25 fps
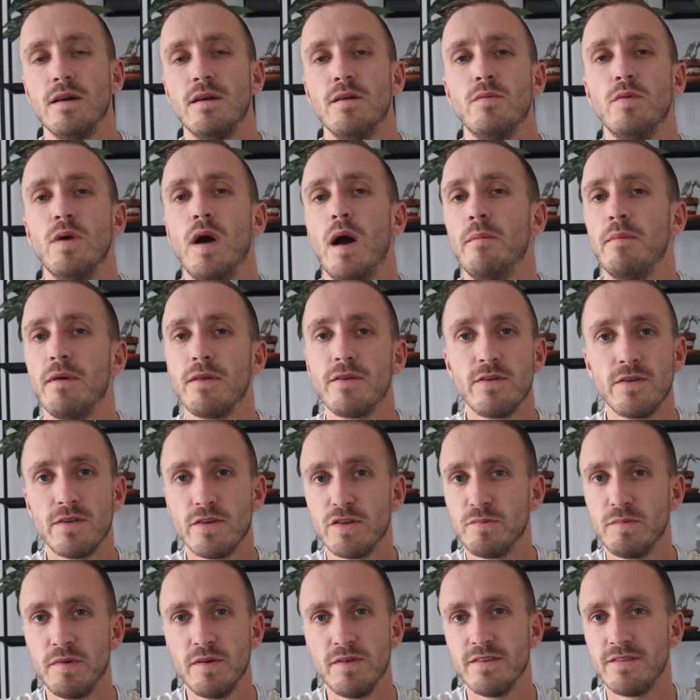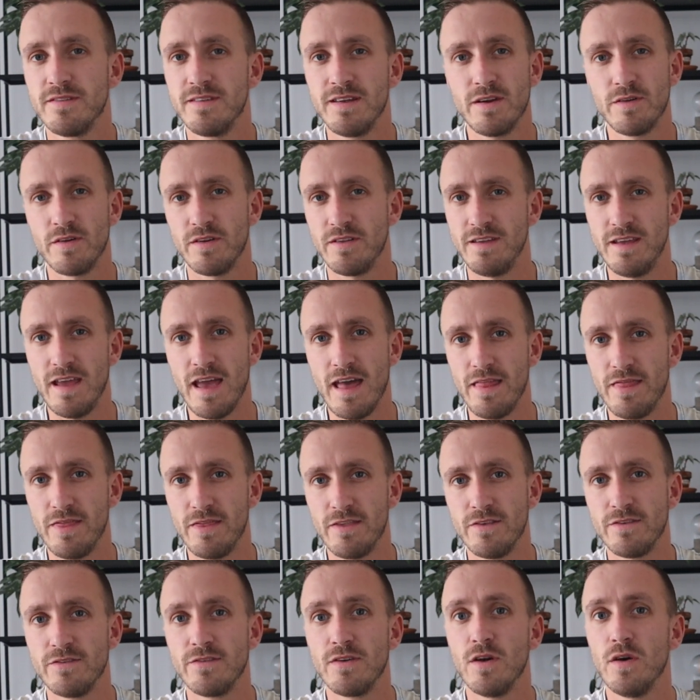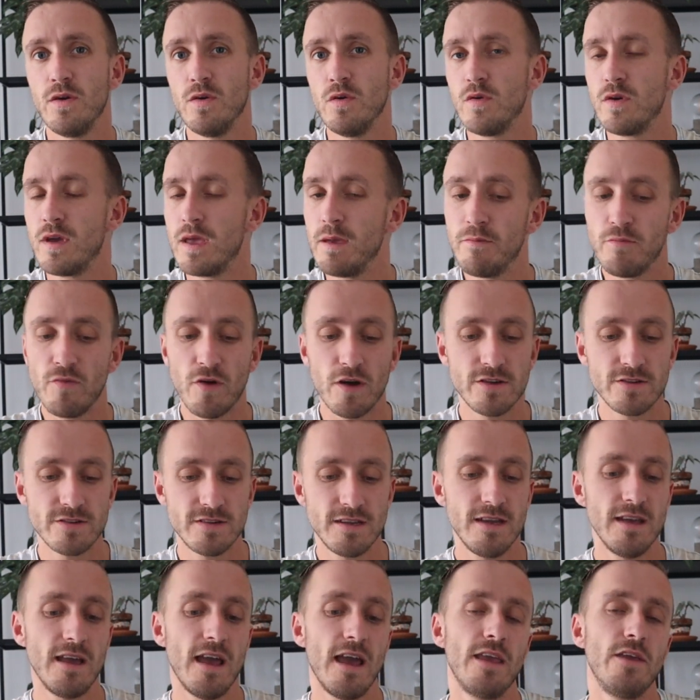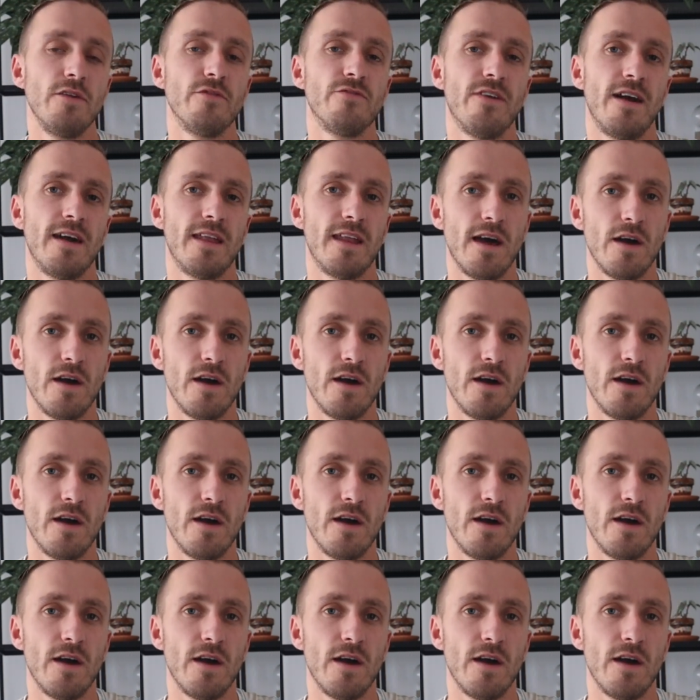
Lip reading: well, I'm not gonna spill the secret yet, so keep watching and you find